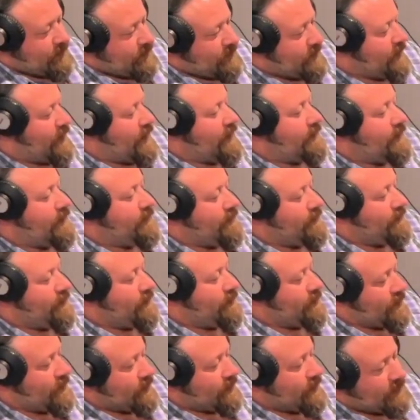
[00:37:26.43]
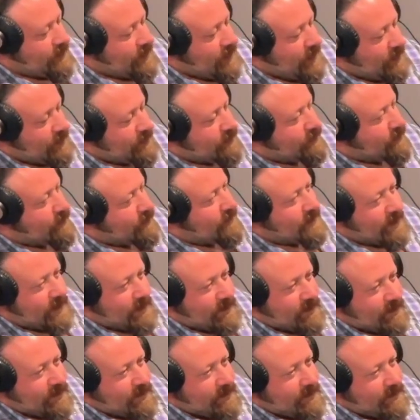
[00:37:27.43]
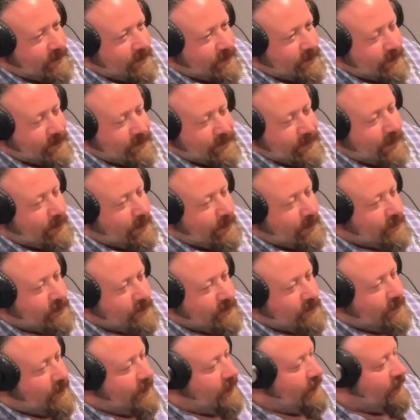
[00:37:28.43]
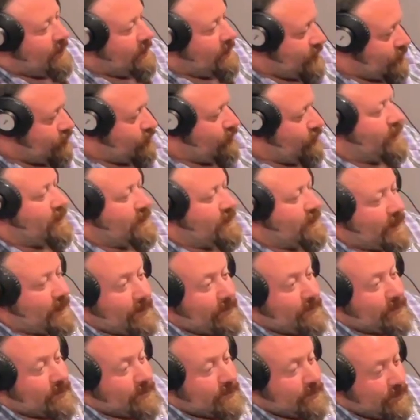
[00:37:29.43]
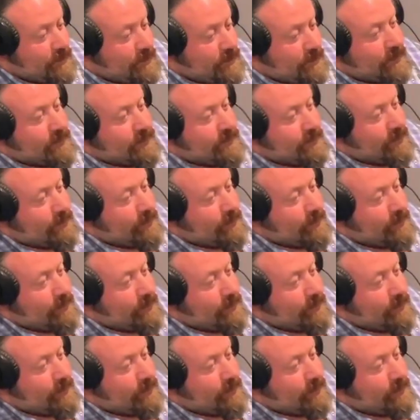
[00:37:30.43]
diamond musical towns where it's like there's not much going on, and this one town just knows where